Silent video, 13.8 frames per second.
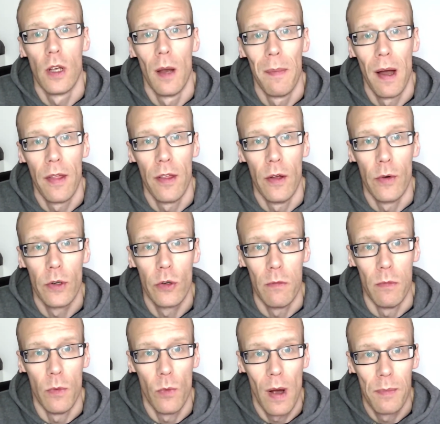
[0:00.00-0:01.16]
about their
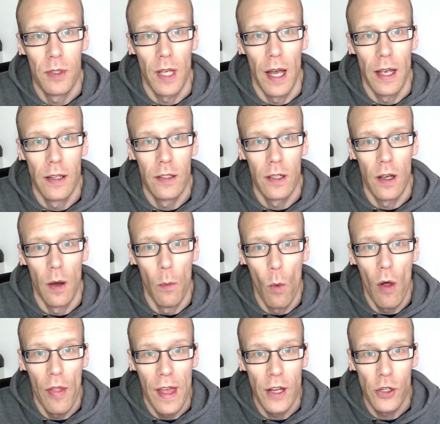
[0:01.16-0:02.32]
recruitment websites and what
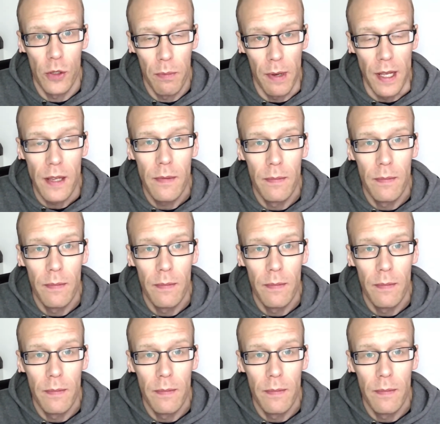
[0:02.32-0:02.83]
they should be?